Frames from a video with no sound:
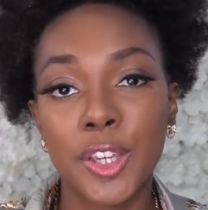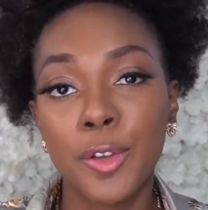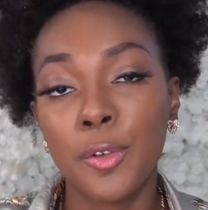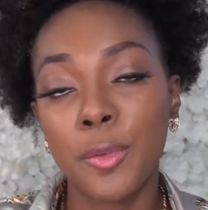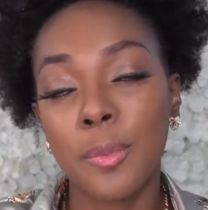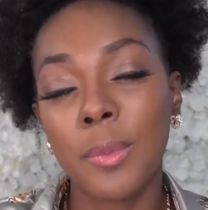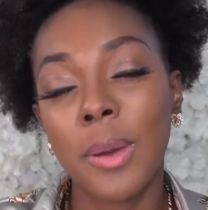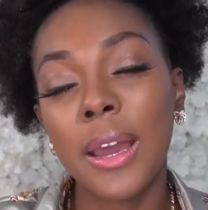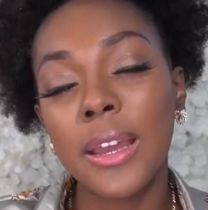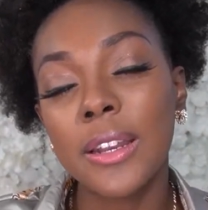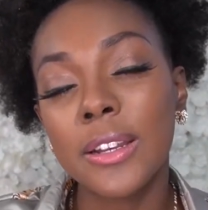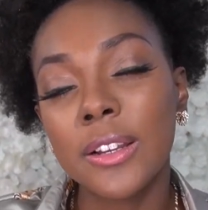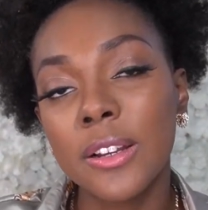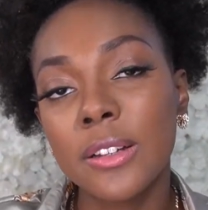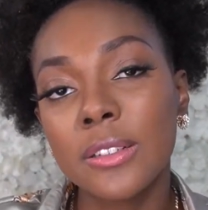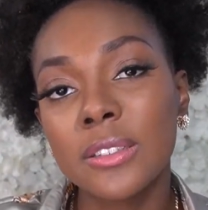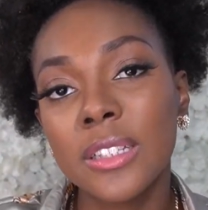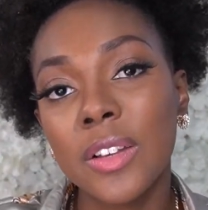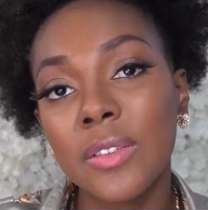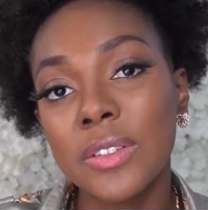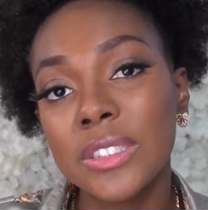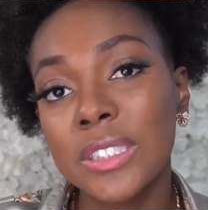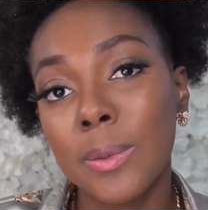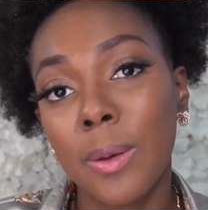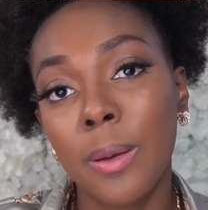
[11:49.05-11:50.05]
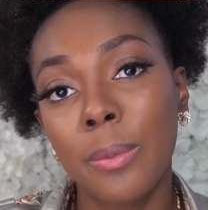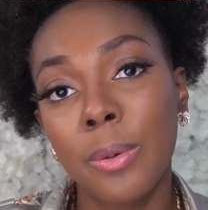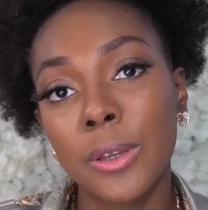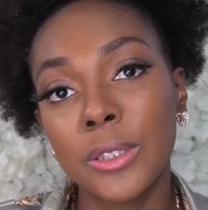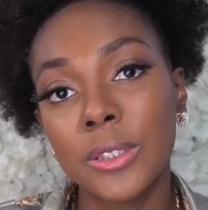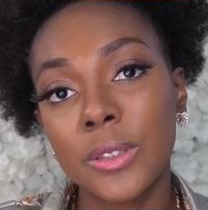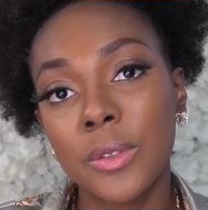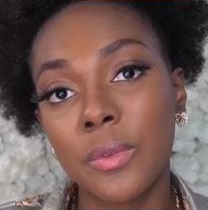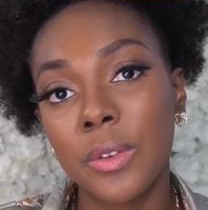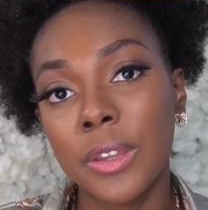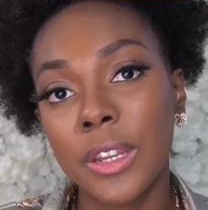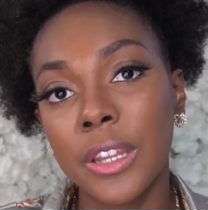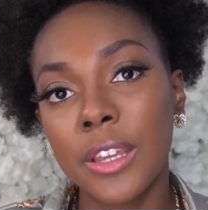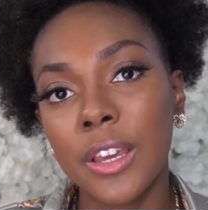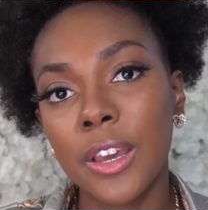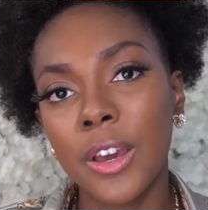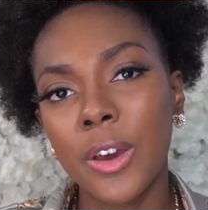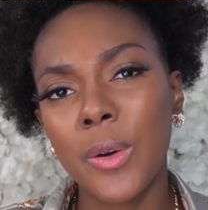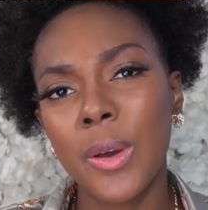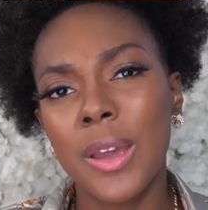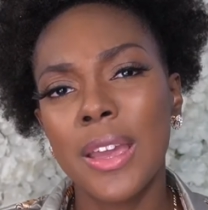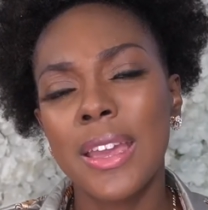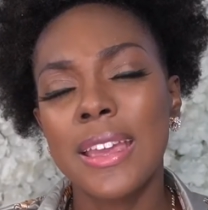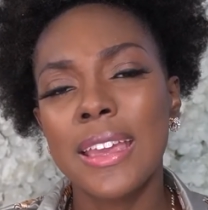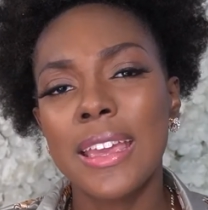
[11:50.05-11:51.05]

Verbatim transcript: get reminders every time I post a video.